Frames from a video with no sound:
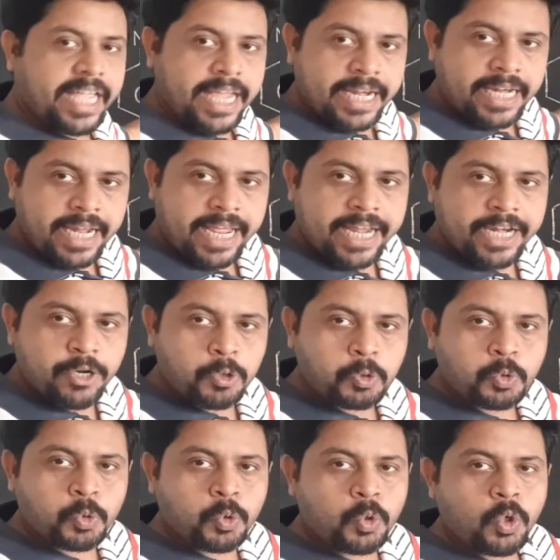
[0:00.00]

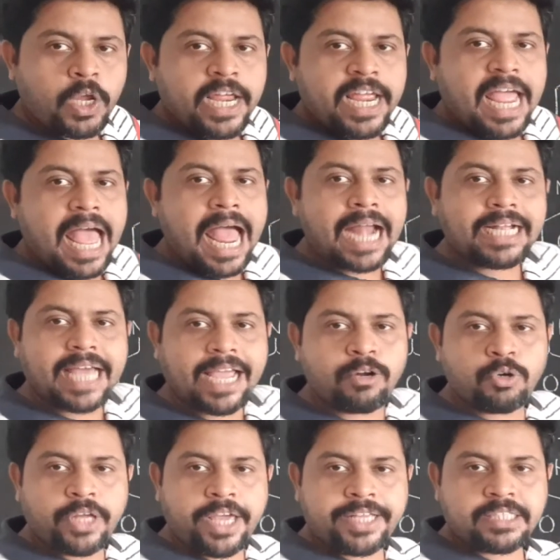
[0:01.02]
NaNO2 and
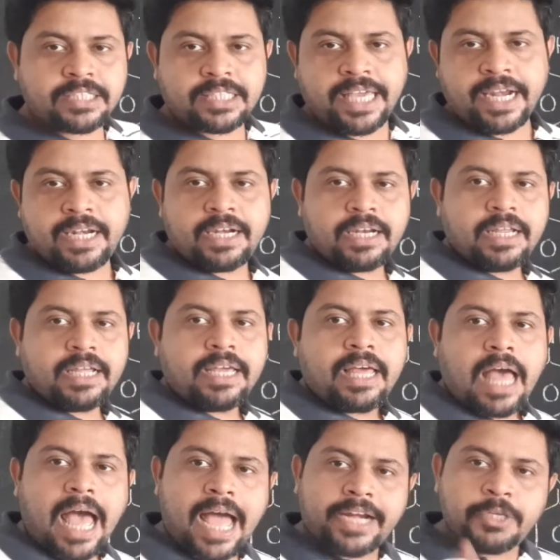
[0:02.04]
dilute HCl.
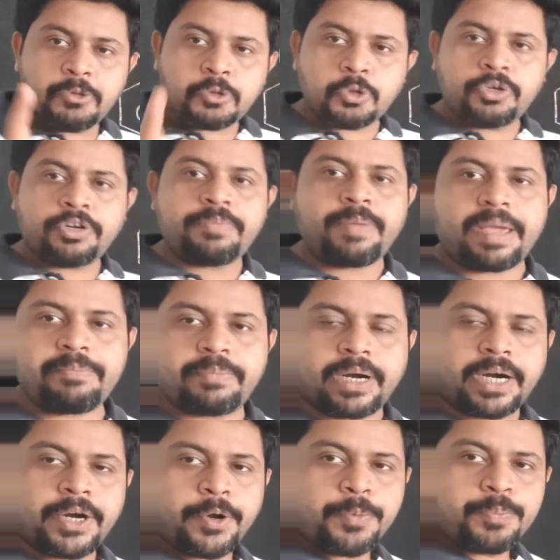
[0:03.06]
And you should
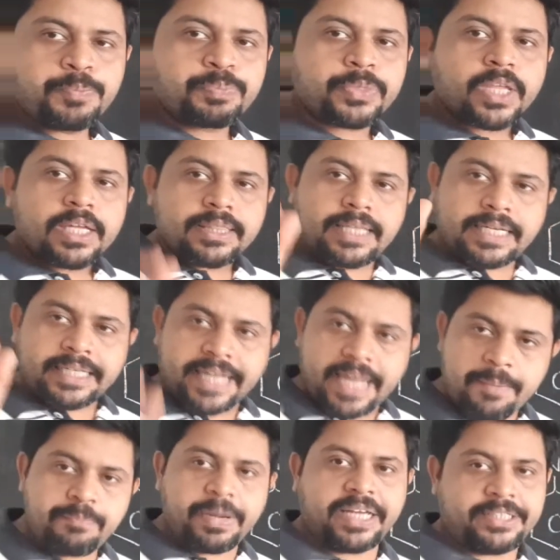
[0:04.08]
remember the
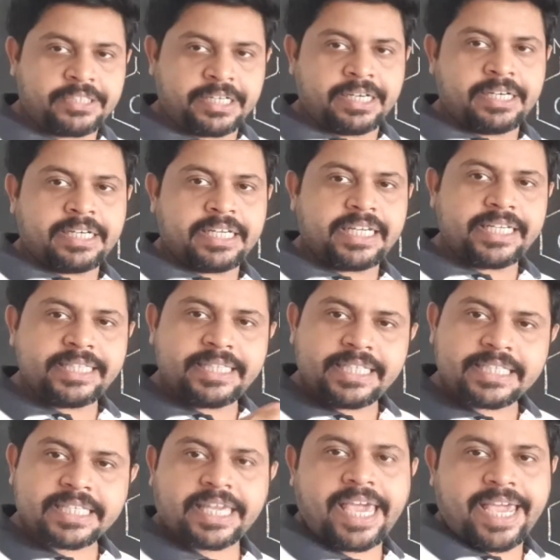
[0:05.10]
temperature in
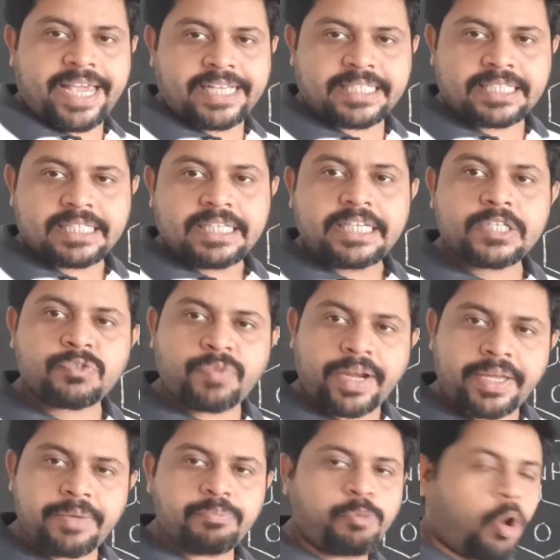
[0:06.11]
this case is
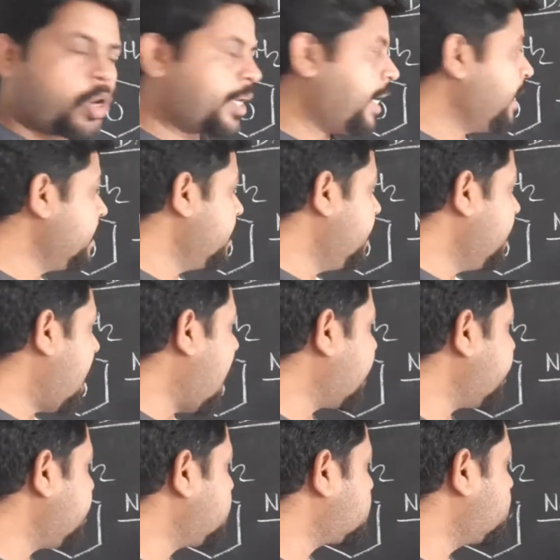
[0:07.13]
very important,
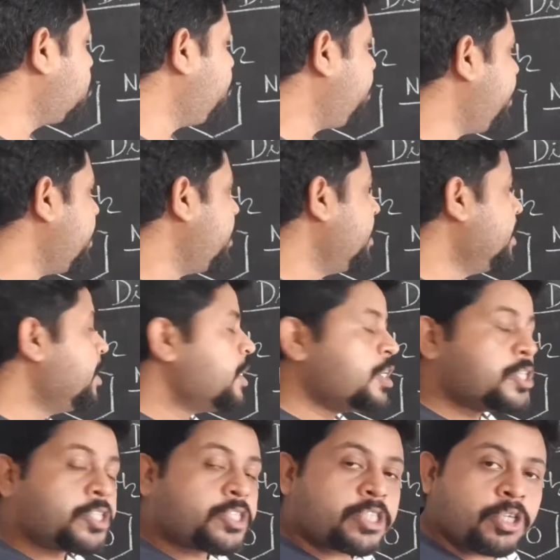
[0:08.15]
and it should be
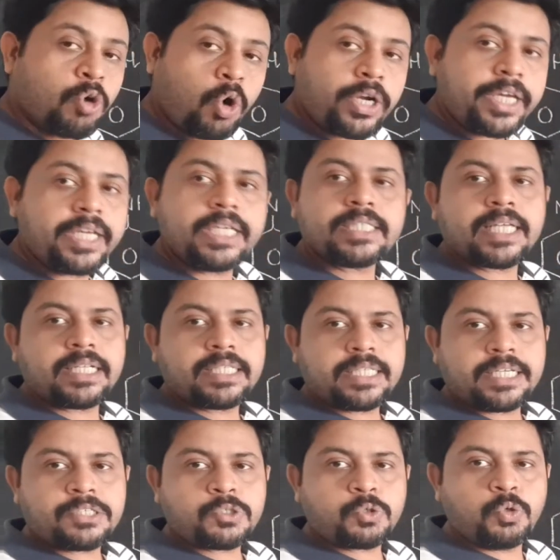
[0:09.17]
0 degrees
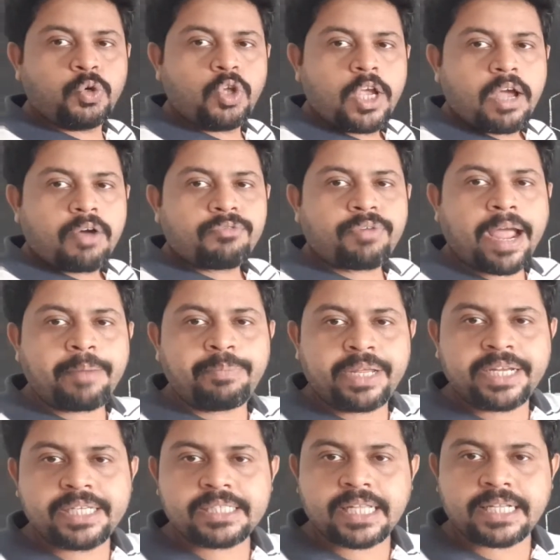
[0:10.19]
Celsius to 5
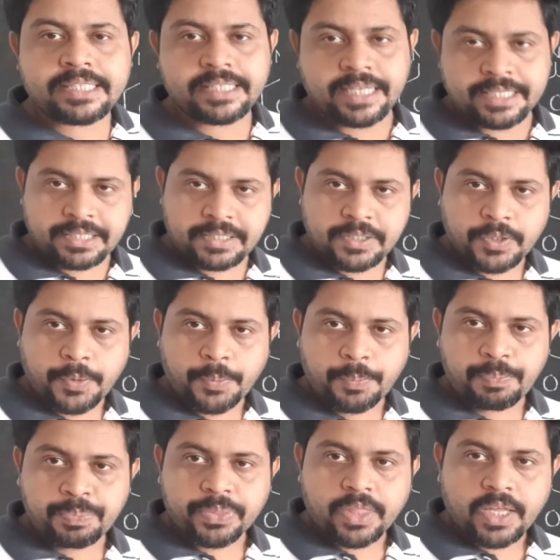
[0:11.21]
degrees Celsius.
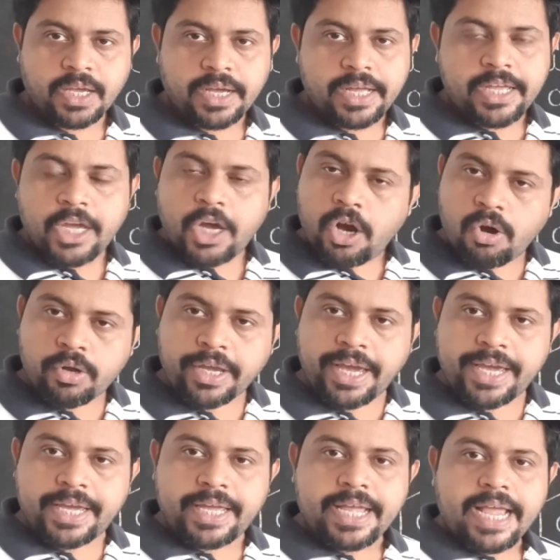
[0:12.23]

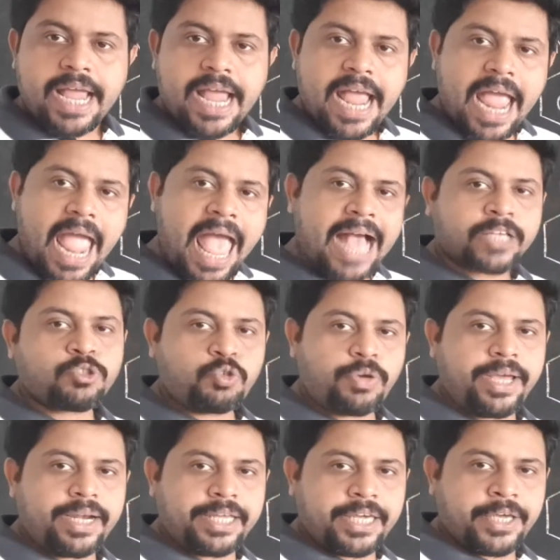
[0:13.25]
Okay,
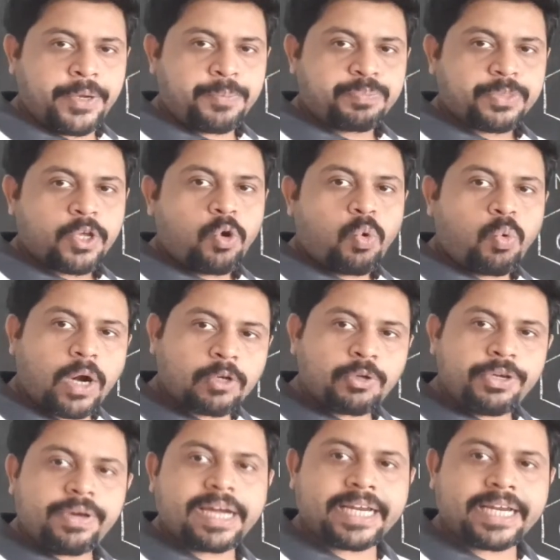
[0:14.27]
actually what we are